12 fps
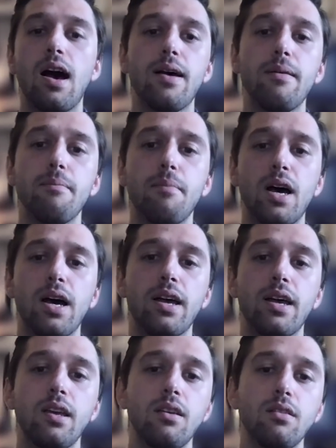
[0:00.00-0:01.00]
Uh,
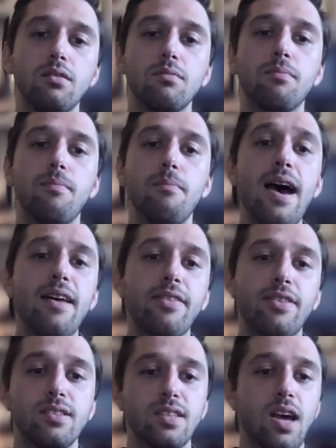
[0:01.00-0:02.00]
my
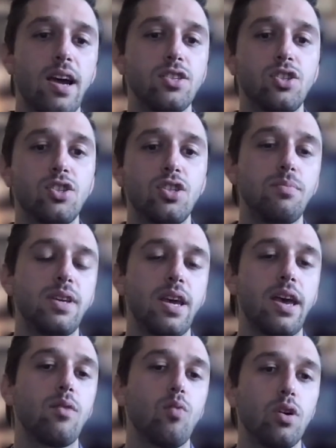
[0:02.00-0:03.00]
math and science
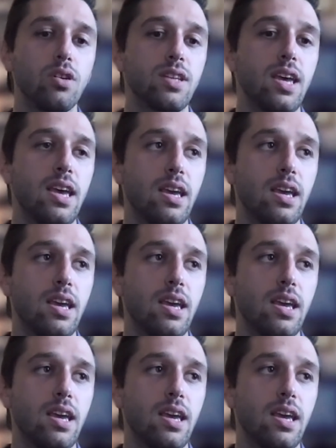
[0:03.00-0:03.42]
GPA was